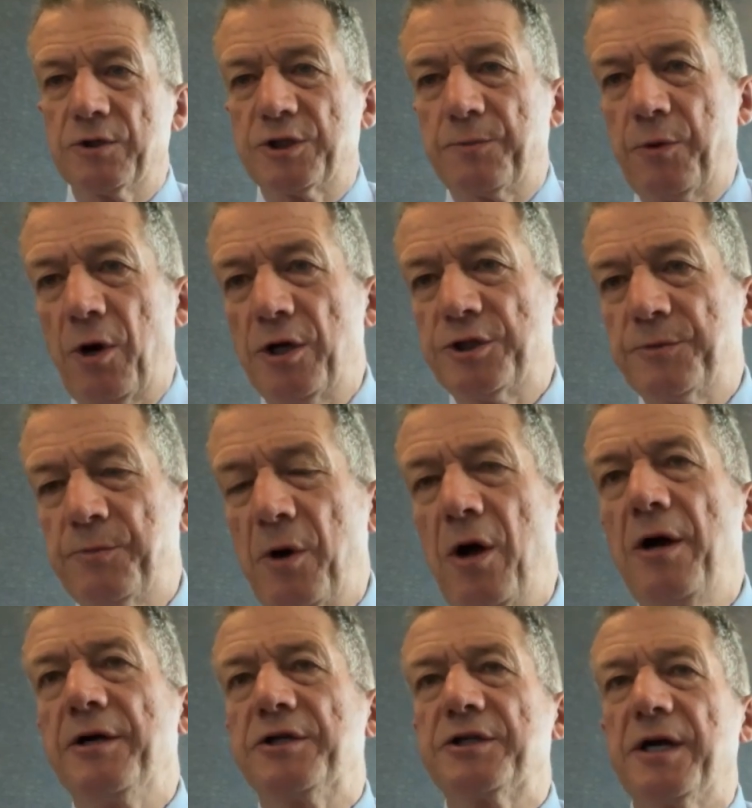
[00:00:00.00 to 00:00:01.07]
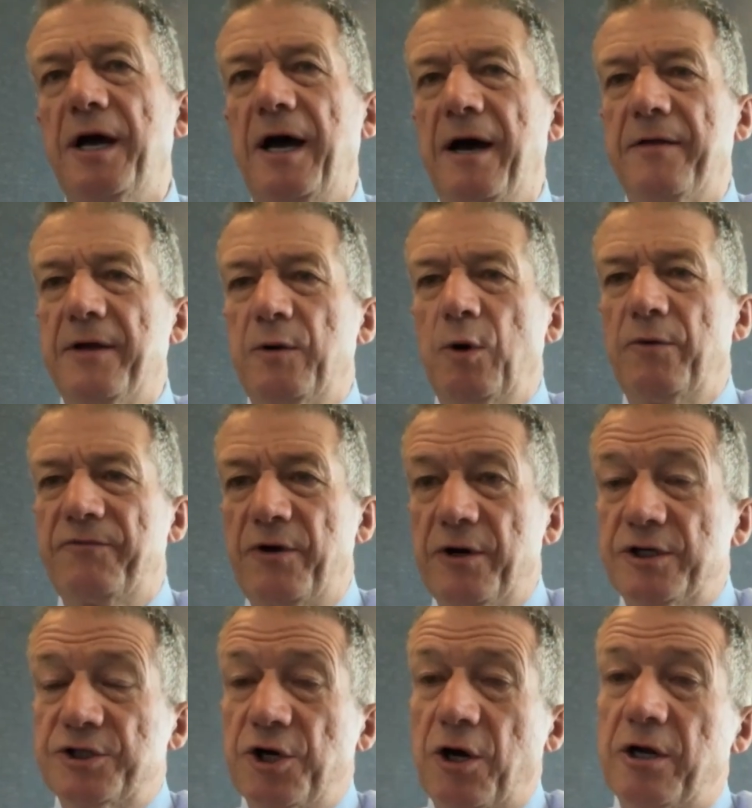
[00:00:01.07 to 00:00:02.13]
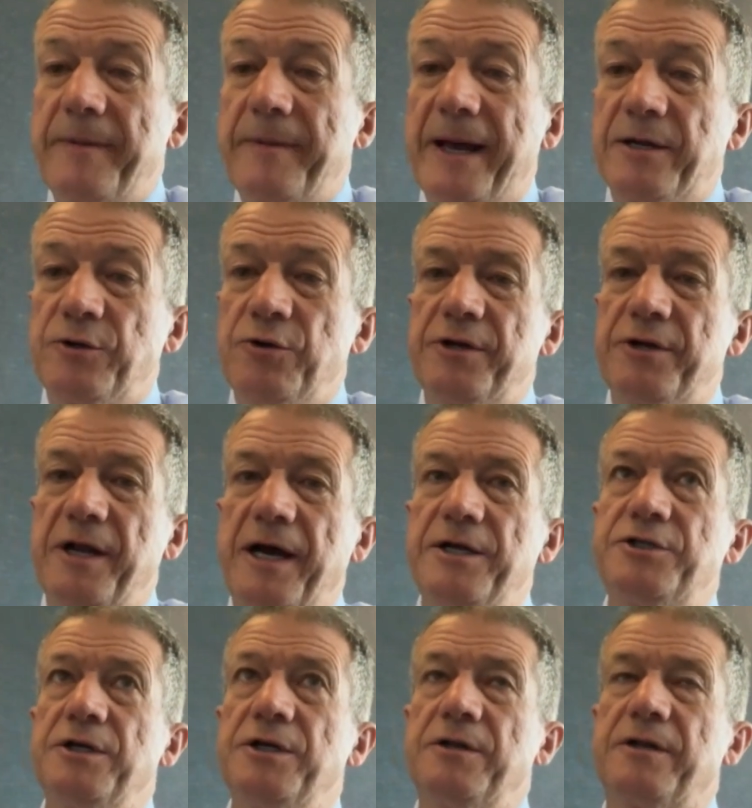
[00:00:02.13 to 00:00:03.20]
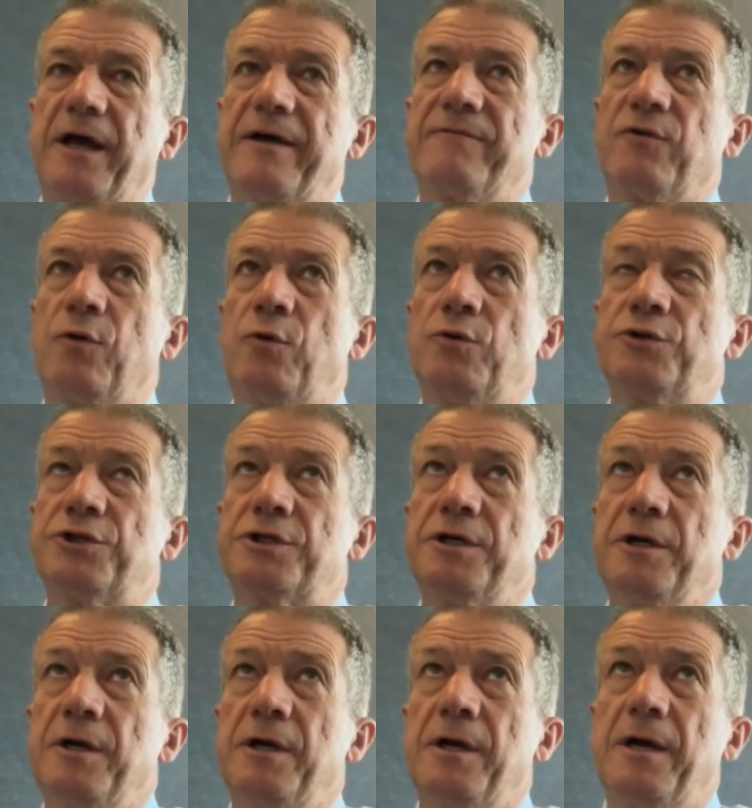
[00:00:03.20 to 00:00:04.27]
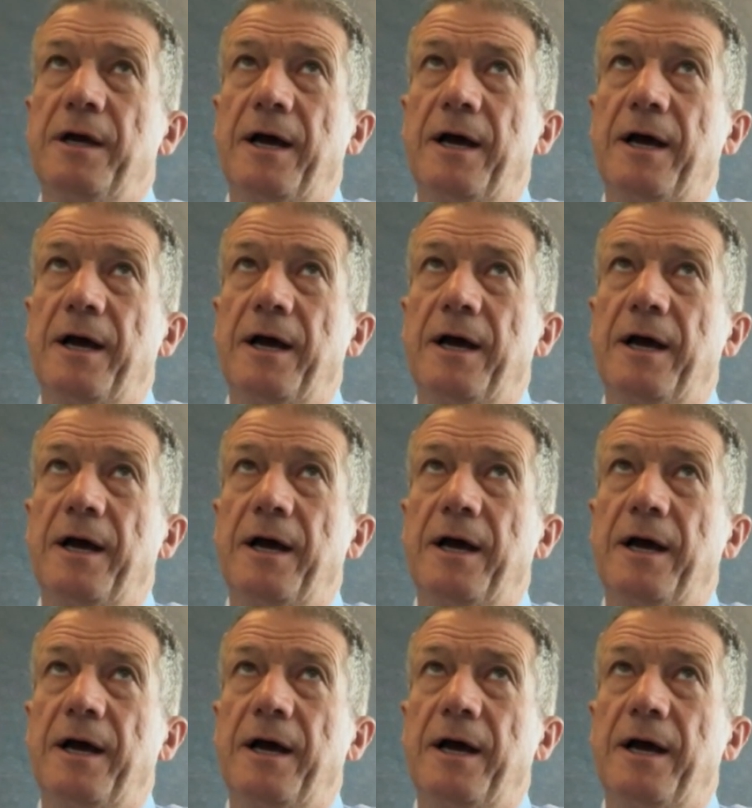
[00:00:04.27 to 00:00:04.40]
well, surprise, surprise. Uh, they're all very excited about euthanasia. They've launched